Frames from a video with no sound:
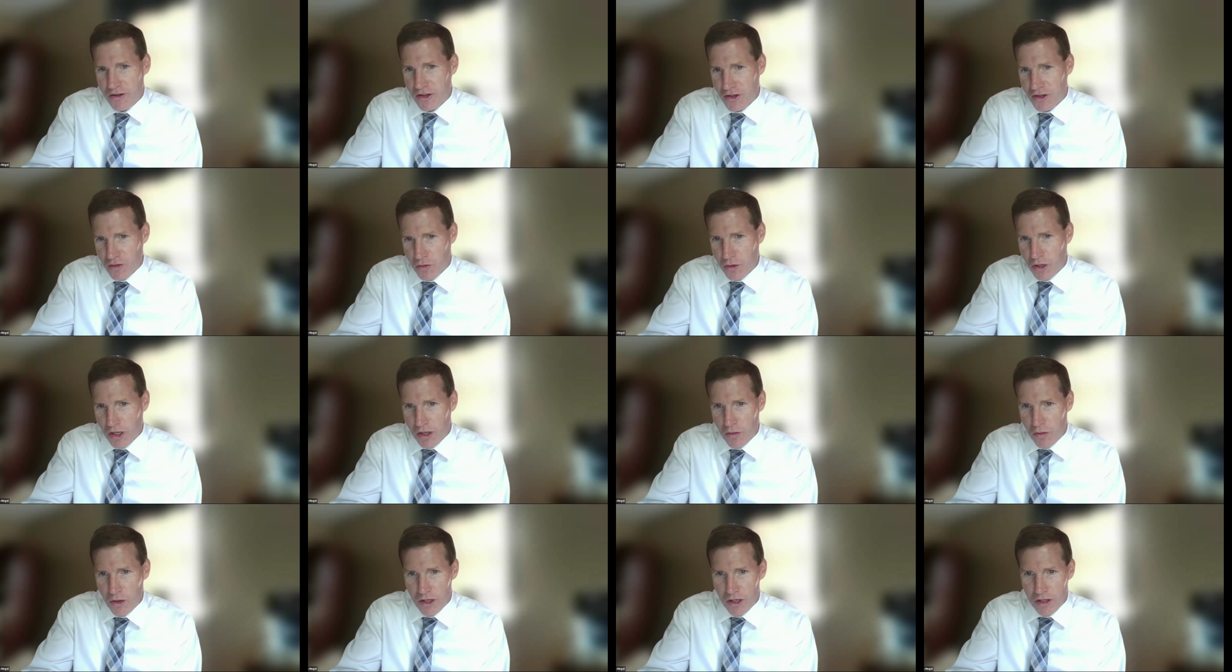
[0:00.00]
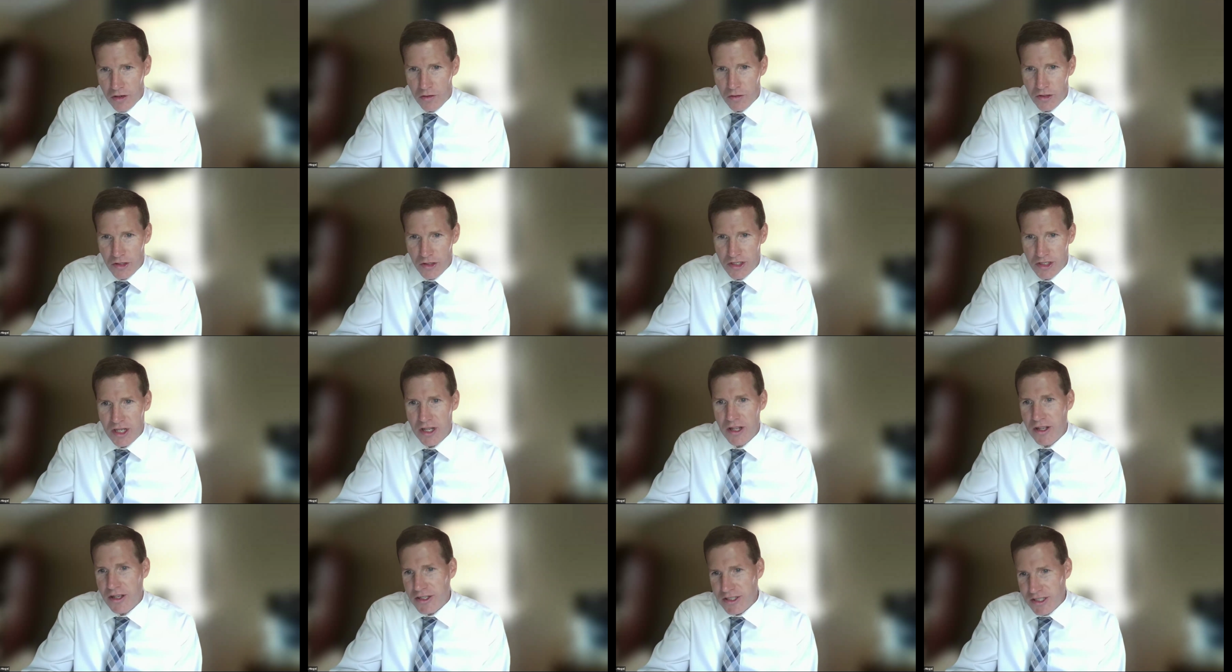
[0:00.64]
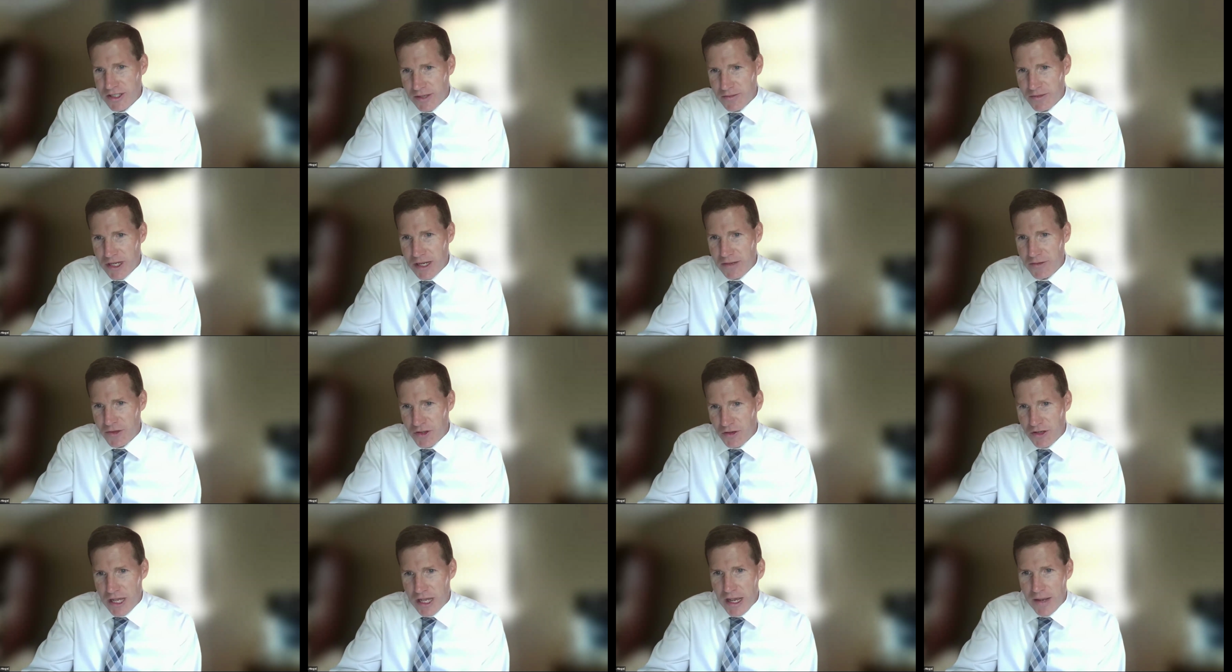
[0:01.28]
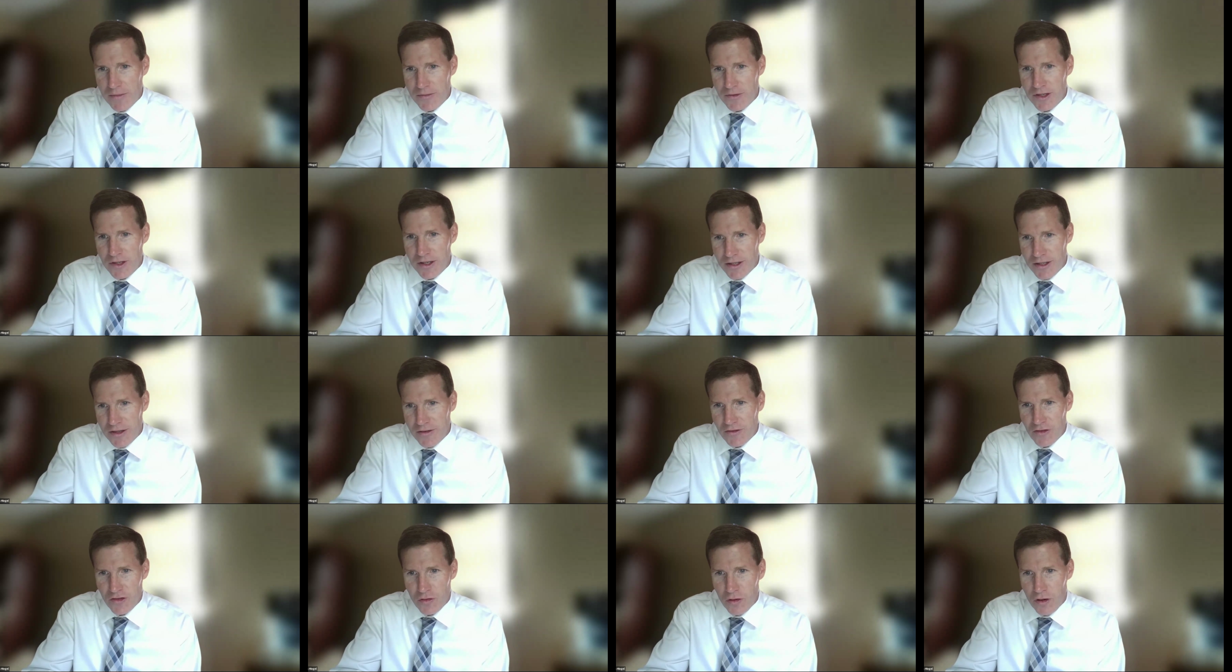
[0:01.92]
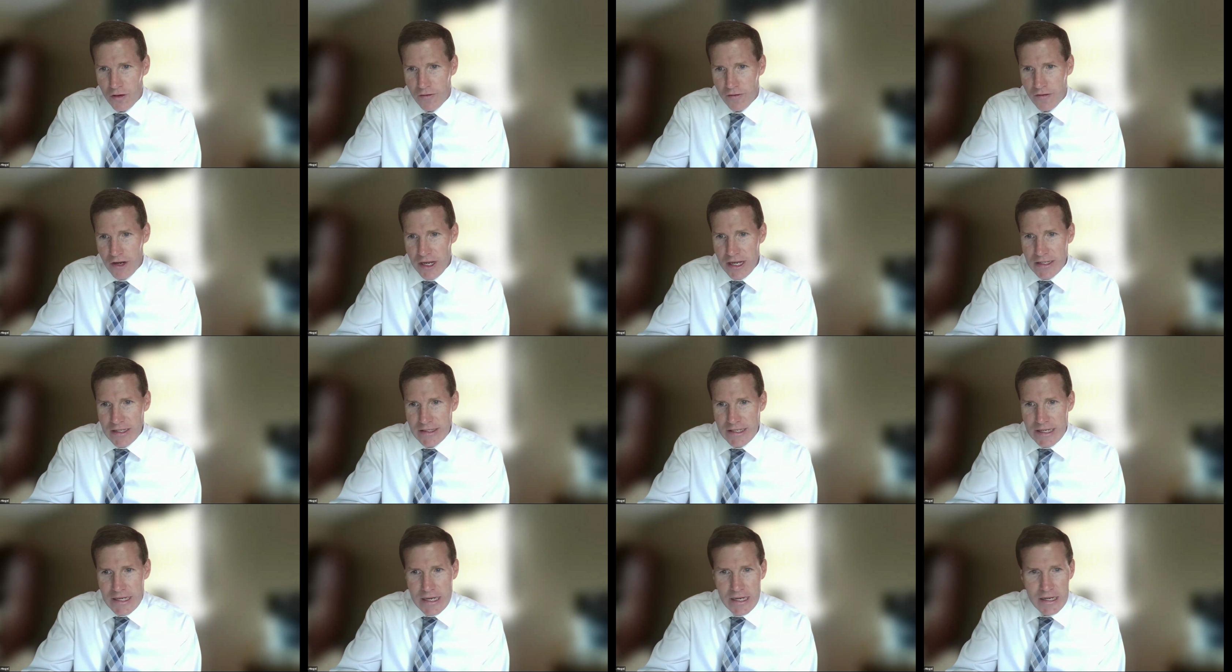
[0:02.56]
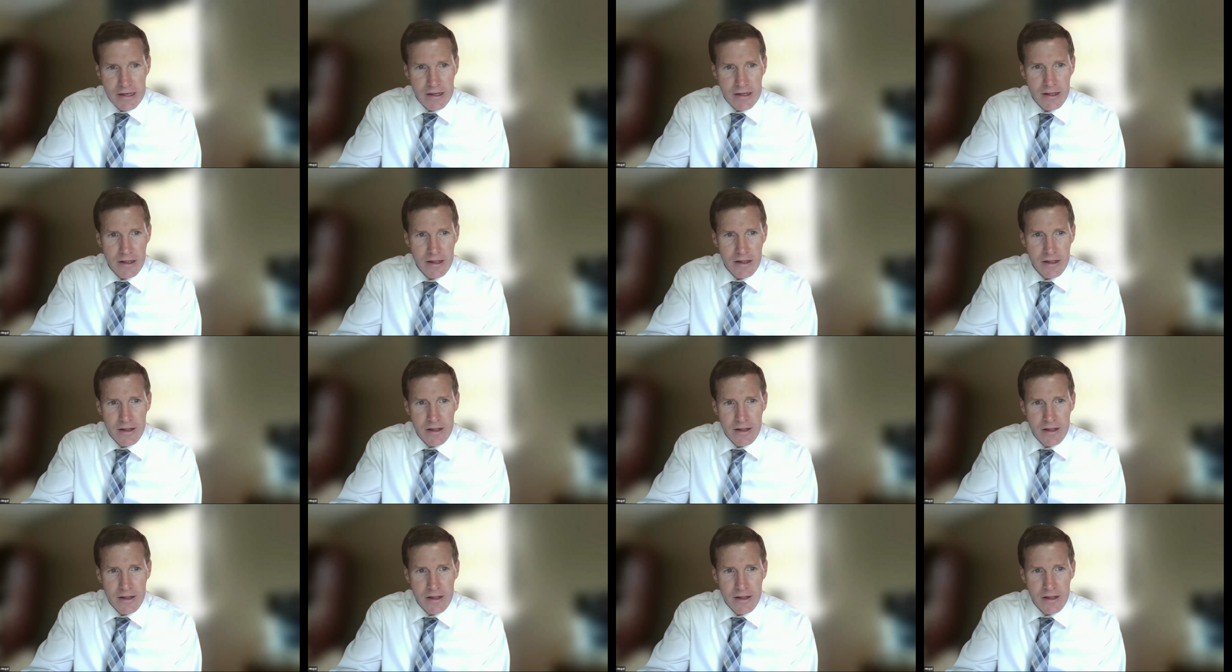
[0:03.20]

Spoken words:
than 21, of course. Sometimes they're capped at either 12 or 18.